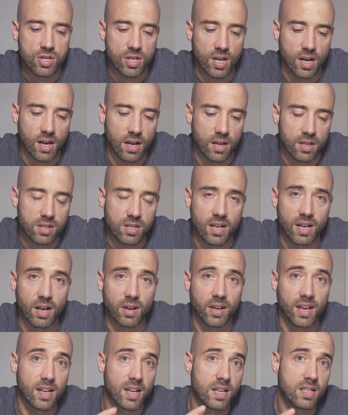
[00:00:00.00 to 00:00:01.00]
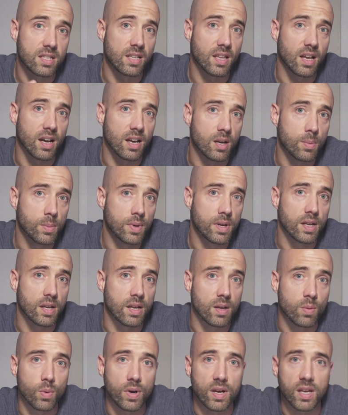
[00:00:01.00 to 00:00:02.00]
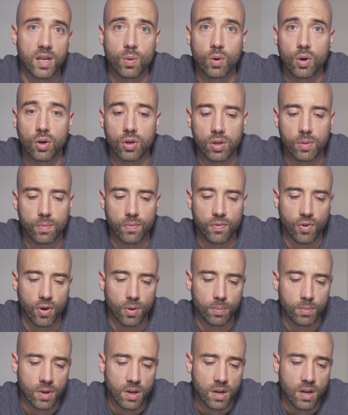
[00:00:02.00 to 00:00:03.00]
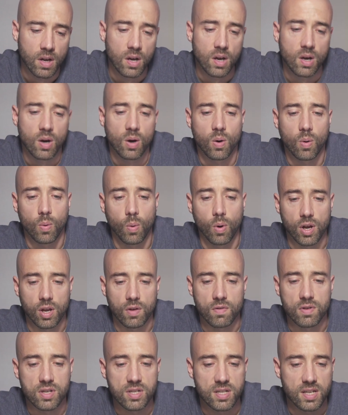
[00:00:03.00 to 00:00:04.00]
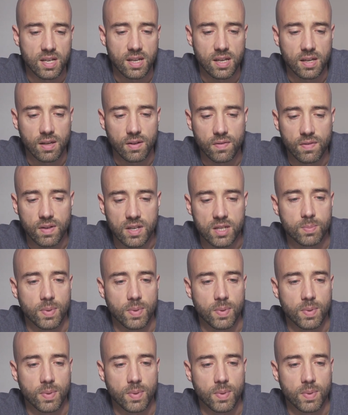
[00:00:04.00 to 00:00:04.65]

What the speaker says: charts, and I'll get into that in a minute in where you order them from, what you receive is